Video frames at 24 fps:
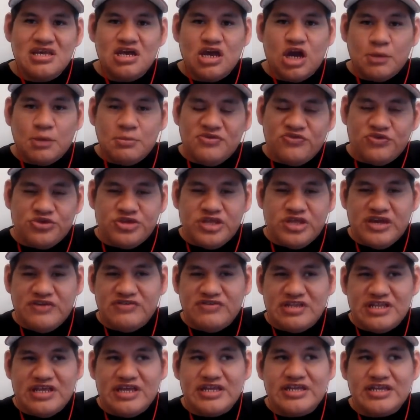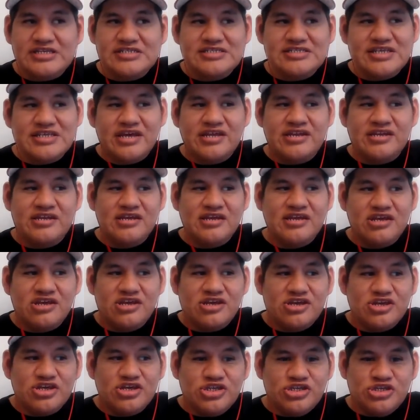or before they even let us that
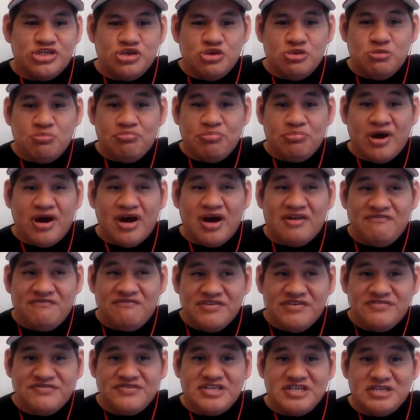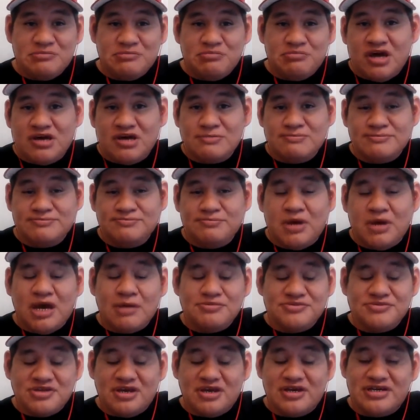you bought 15 pop pop
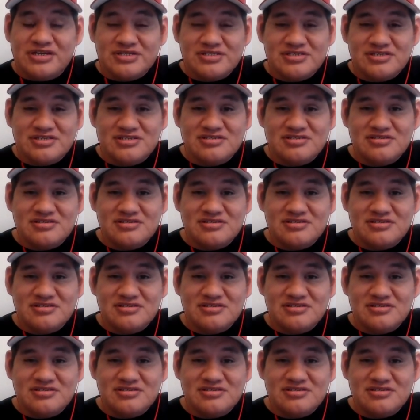sockets. Oh